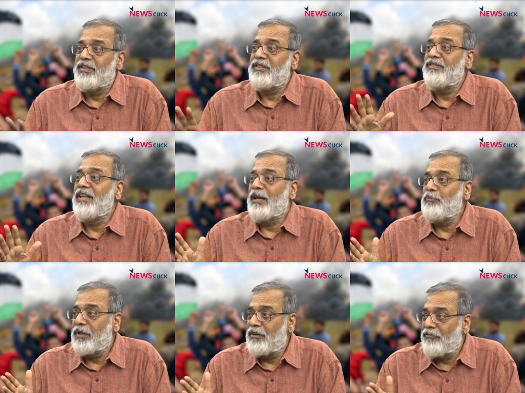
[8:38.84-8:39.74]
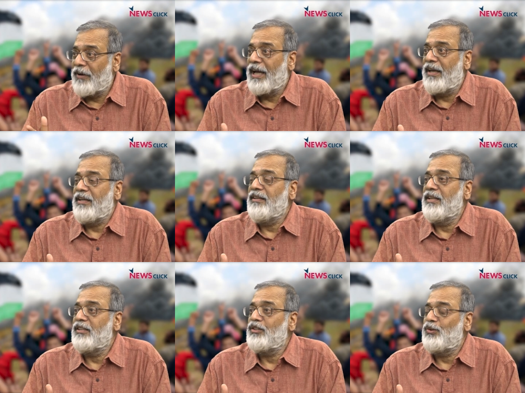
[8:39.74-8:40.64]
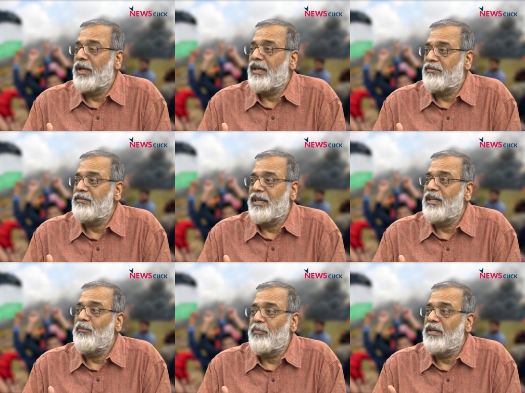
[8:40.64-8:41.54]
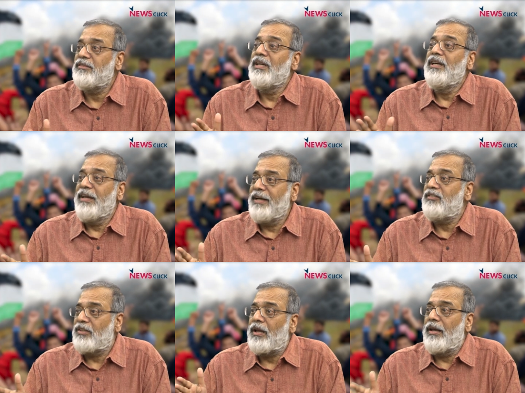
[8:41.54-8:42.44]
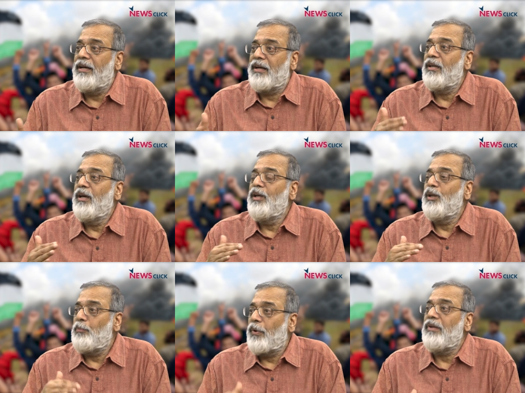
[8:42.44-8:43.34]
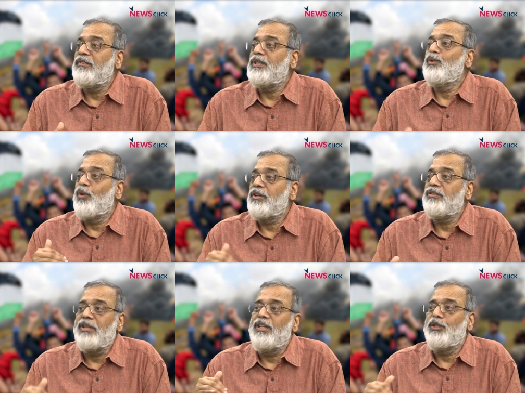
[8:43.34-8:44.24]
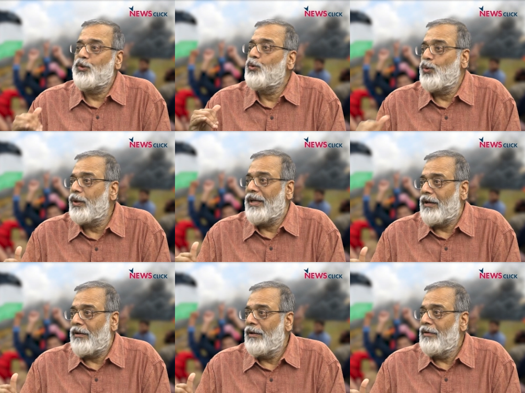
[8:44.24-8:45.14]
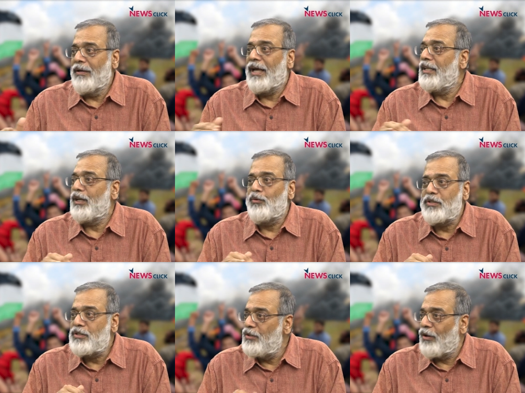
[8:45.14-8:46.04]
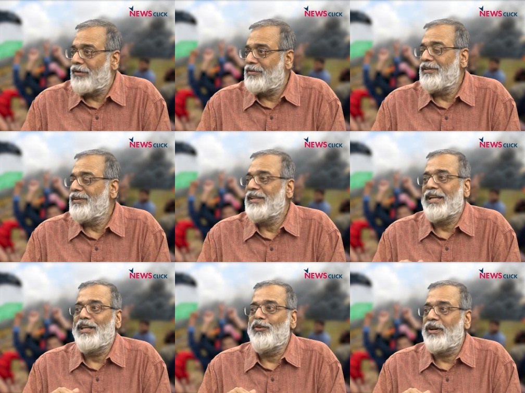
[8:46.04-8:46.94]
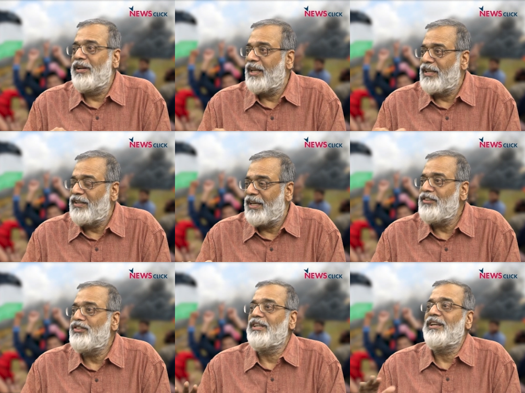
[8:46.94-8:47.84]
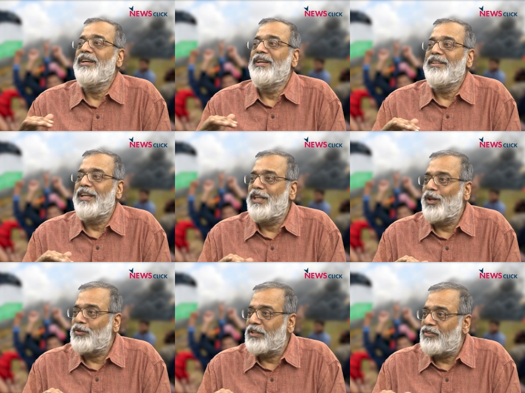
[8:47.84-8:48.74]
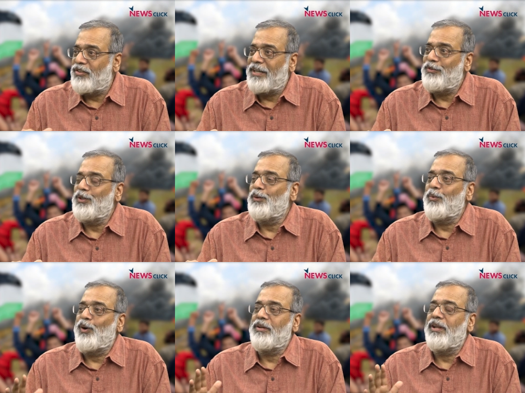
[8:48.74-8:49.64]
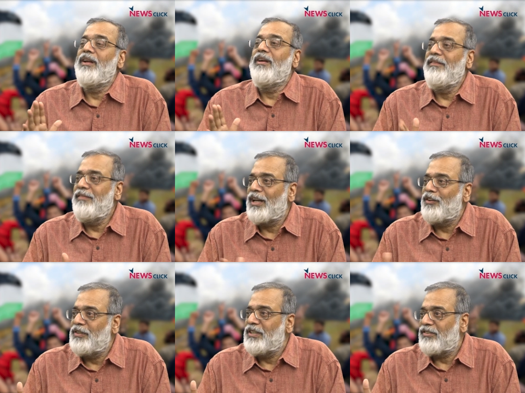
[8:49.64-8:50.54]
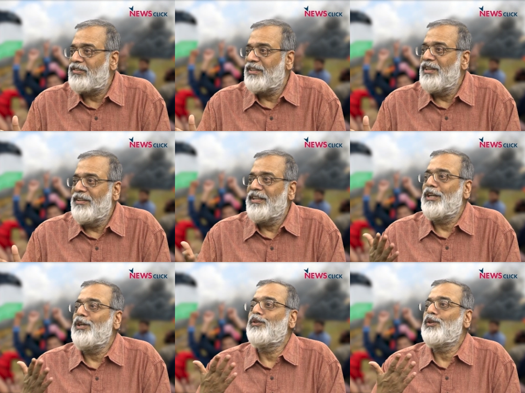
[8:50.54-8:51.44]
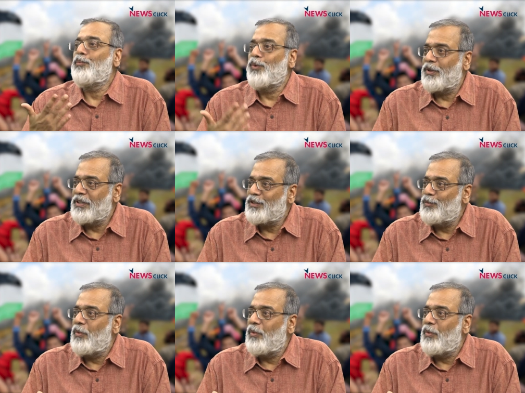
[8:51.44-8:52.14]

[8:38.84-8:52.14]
the sniper firing that's taken place, it's clear the policy was really shoot to kill. And it was not that they were in any danger, that there was a threat to the border, none of these. That it was a protest